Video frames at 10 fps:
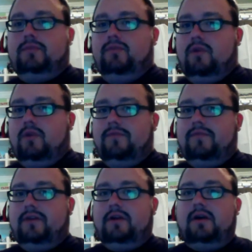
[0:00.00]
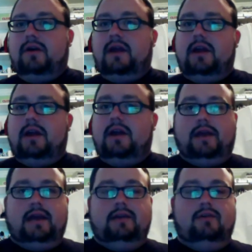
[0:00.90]
you'd want to figure out how you want to
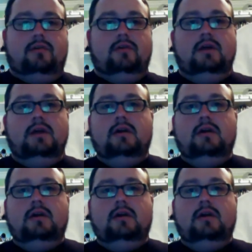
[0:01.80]
handle